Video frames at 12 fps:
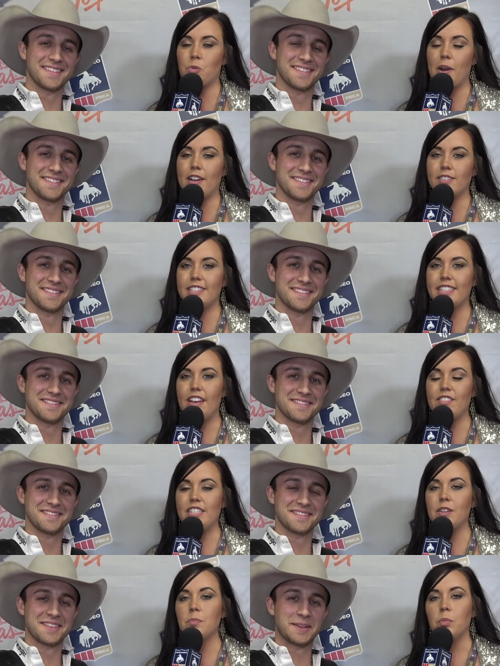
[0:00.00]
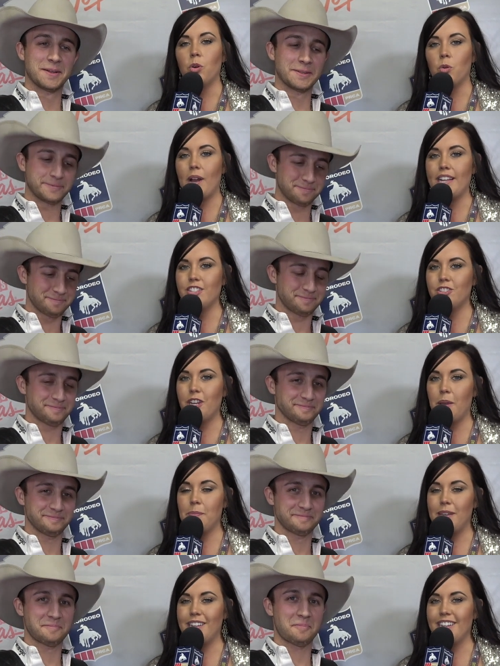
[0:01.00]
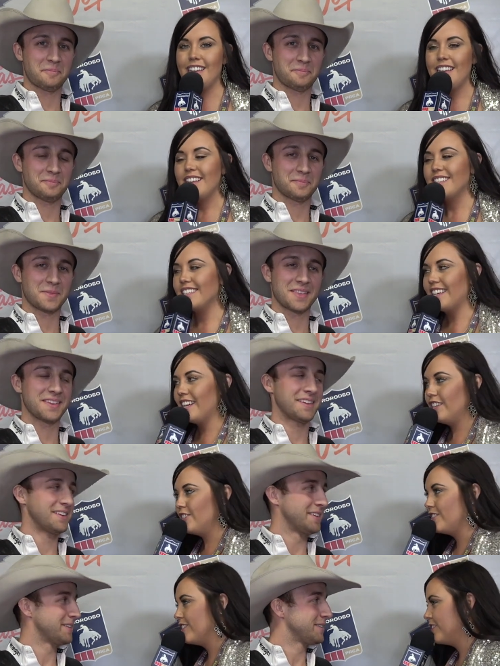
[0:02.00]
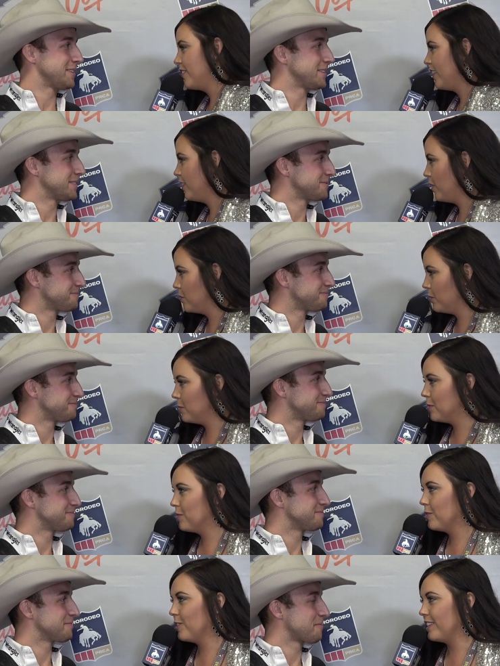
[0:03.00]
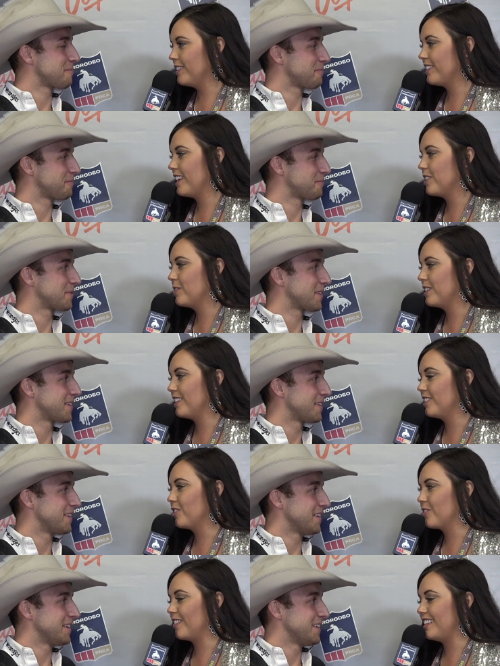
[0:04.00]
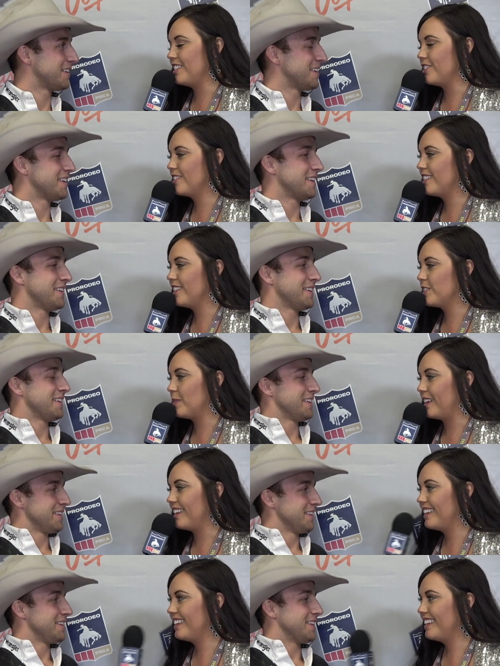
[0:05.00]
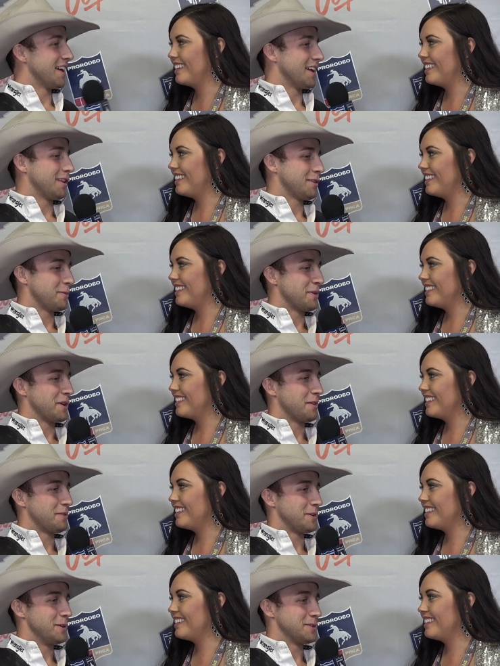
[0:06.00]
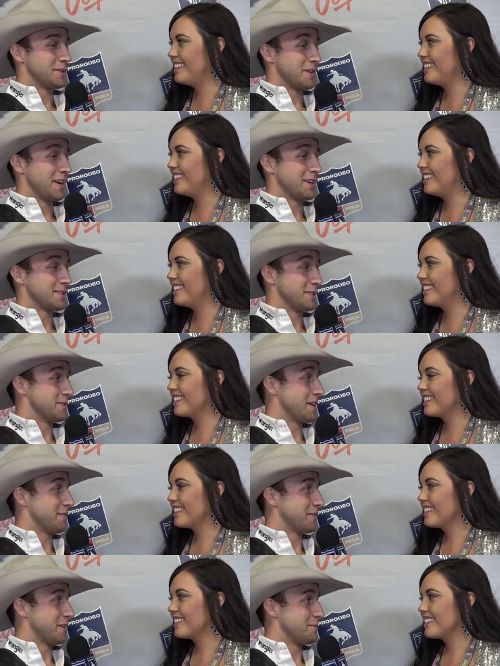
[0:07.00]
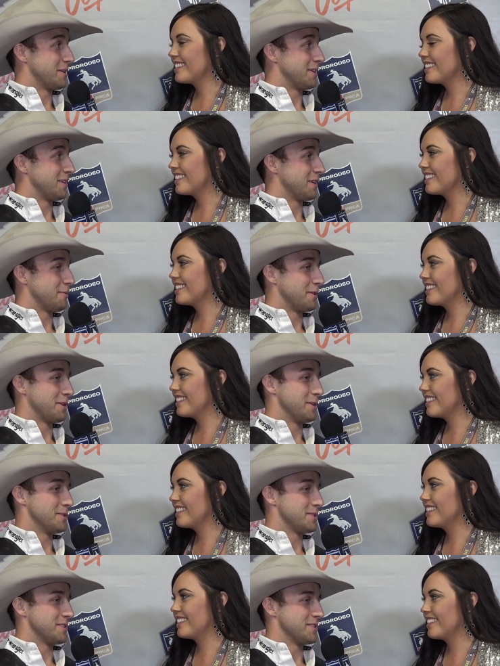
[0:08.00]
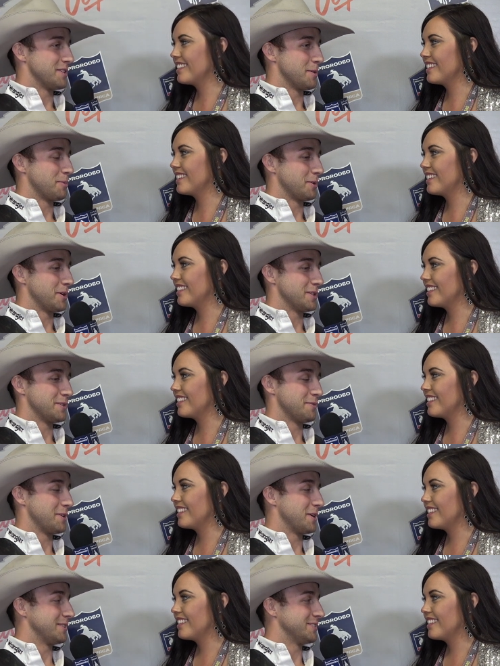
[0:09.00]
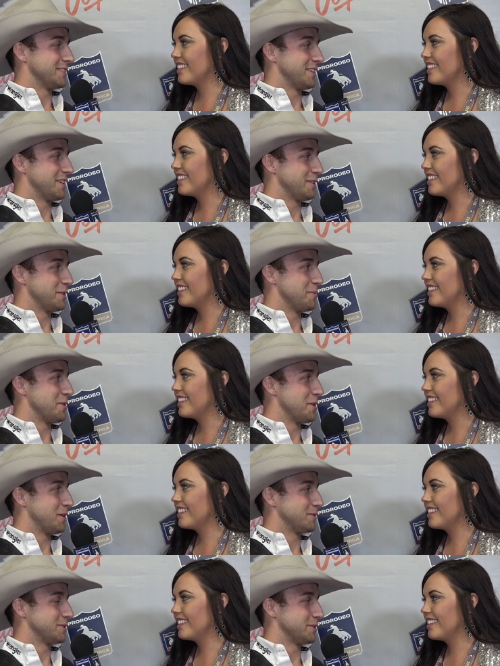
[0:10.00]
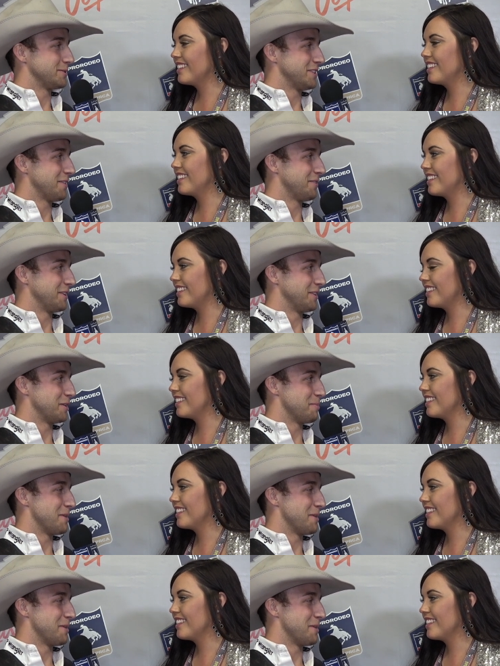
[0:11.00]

Speaker 1: round seven bull riding champion. Sage, you had that bull before and you kind of wanted a little wrench. Tell us about it.
Speaker 2: Yeah, he threw me off at Houston. I actually drafted him in, in one of Houston's uh, progressive rounds, and he threw me off. So there's definitely a little